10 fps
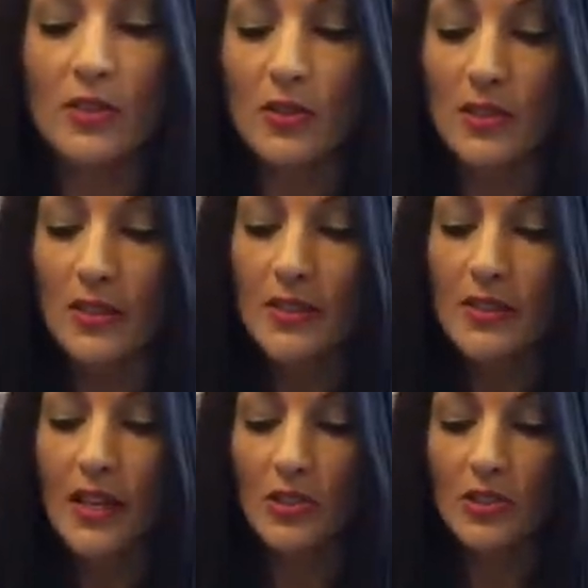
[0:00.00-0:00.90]
So this
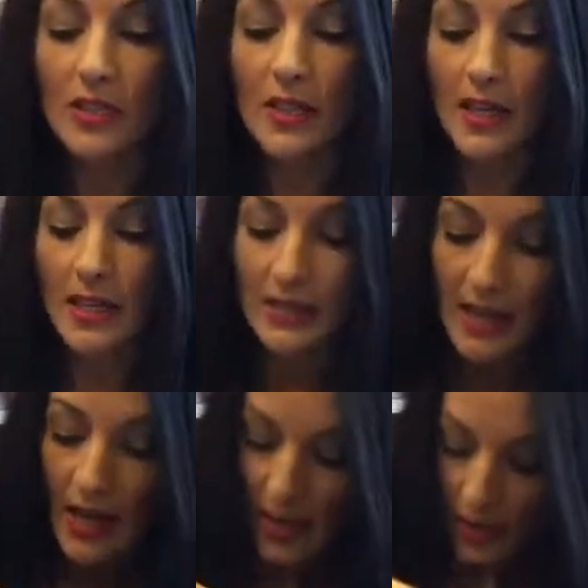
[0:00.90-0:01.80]
is actually like,
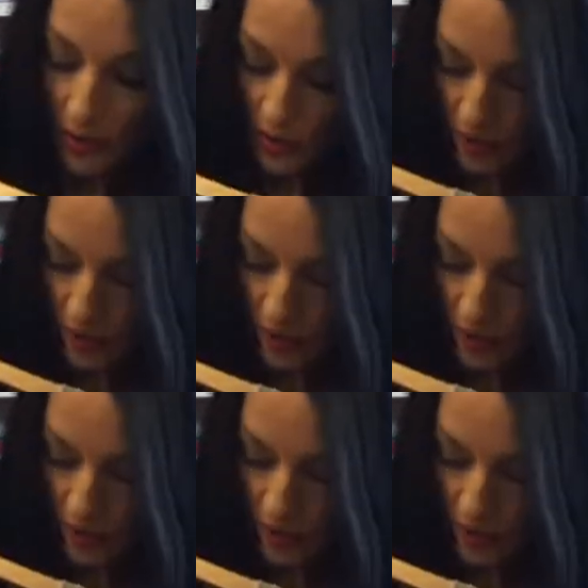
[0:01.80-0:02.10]
it's a high-low